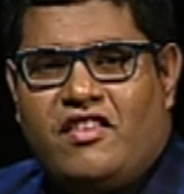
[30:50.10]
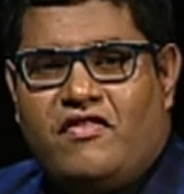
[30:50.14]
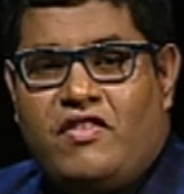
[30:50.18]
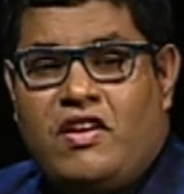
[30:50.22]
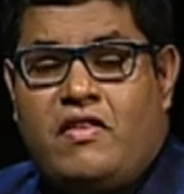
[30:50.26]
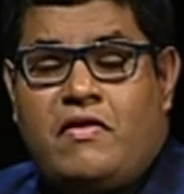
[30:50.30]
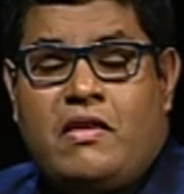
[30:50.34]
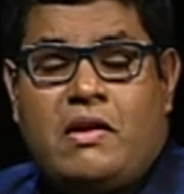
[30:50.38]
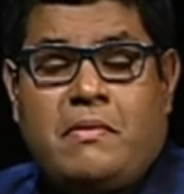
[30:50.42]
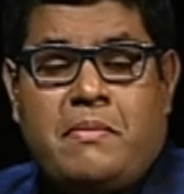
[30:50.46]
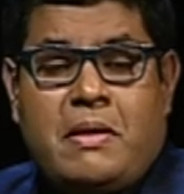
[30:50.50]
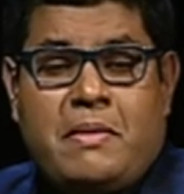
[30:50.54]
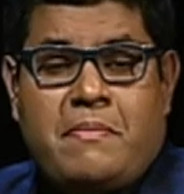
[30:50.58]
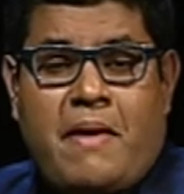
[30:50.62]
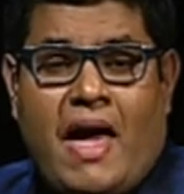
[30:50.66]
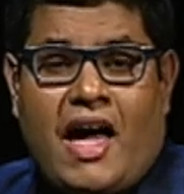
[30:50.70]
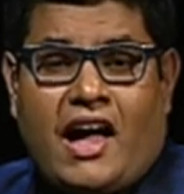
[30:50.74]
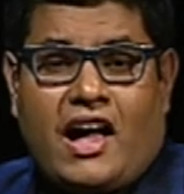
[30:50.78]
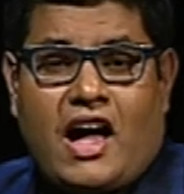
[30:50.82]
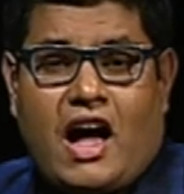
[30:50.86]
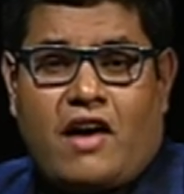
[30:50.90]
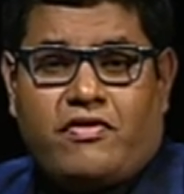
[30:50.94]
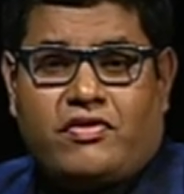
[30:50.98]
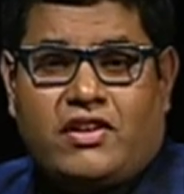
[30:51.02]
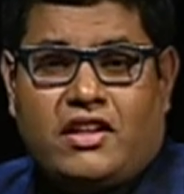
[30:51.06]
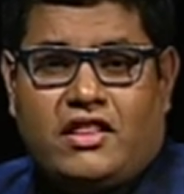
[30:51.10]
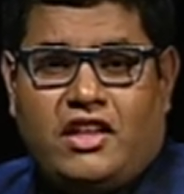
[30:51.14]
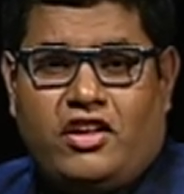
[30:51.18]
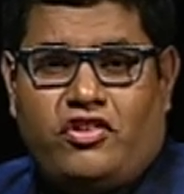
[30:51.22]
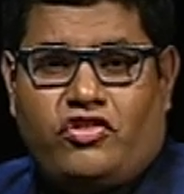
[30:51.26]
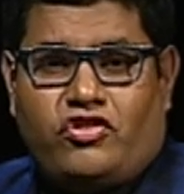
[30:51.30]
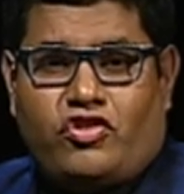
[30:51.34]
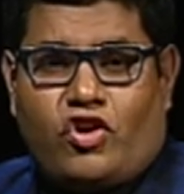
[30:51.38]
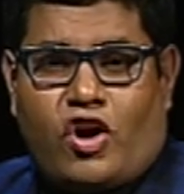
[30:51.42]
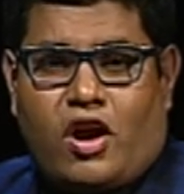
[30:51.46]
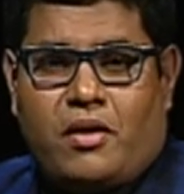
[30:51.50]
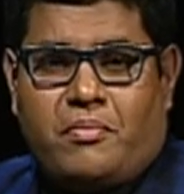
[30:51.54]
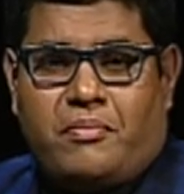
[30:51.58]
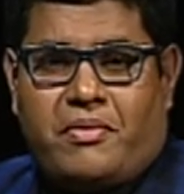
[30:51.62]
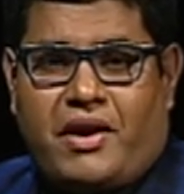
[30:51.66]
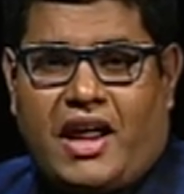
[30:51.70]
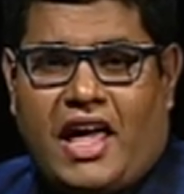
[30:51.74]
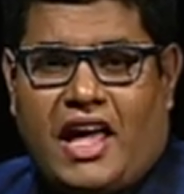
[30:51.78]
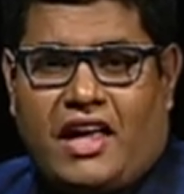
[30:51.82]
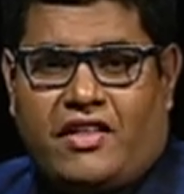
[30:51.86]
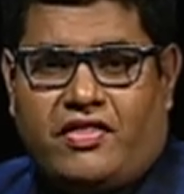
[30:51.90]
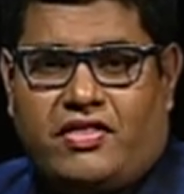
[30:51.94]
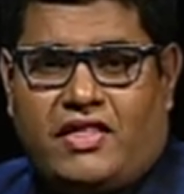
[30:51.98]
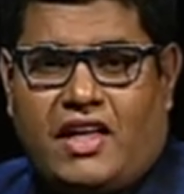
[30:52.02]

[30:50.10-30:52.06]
We will be back after this short break.